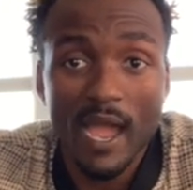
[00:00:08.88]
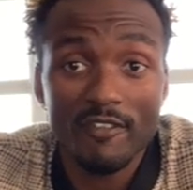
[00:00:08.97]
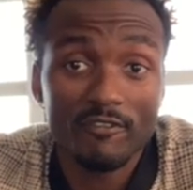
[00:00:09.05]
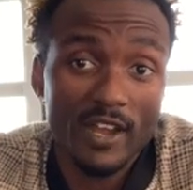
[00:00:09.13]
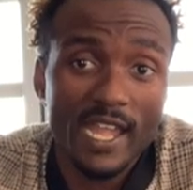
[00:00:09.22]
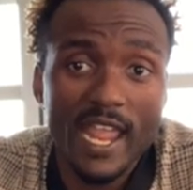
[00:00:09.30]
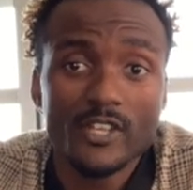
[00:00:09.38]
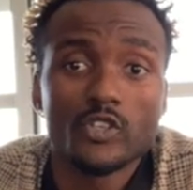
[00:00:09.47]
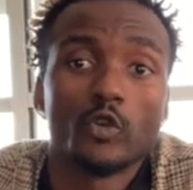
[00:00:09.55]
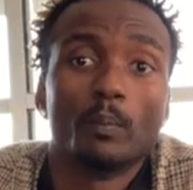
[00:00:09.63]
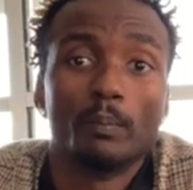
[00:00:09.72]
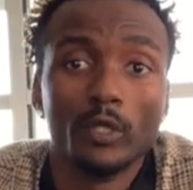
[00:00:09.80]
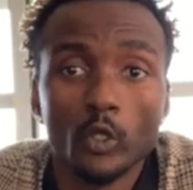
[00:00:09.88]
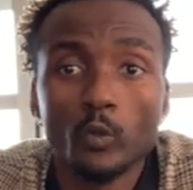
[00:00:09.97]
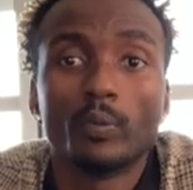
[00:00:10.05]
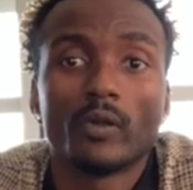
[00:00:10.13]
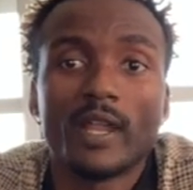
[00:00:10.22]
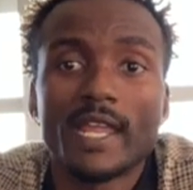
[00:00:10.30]
financial
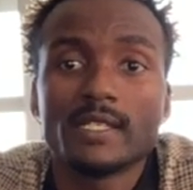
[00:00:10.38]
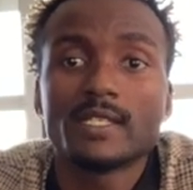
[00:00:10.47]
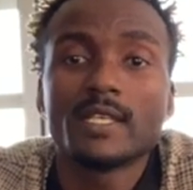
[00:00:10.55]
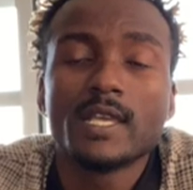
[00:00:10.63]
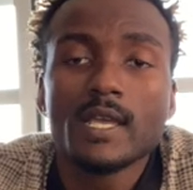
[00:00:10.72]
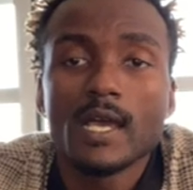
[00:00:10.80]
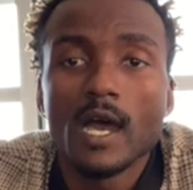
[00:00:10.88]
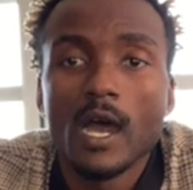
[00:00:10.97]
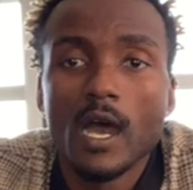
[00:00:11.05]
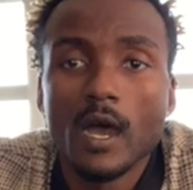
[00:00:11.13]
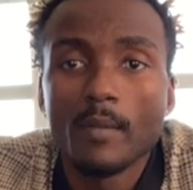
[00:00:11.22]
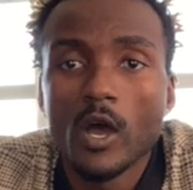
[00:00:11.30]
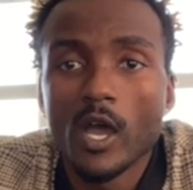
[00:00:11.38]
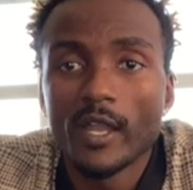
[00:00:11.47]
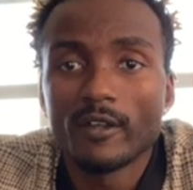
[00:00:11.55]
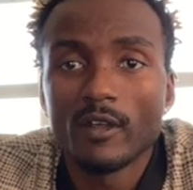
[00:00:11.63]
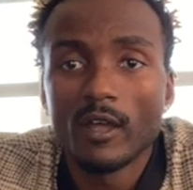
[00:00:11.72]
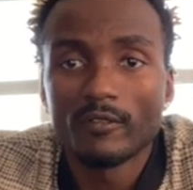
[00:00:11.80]
blueprint
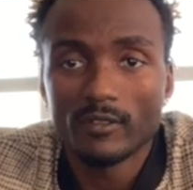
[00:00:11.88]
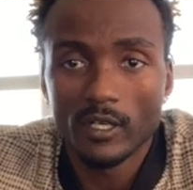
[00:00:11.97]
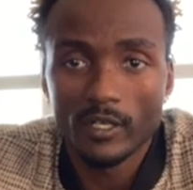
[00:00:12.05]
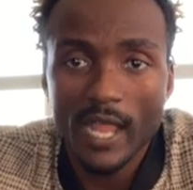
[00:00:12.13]
on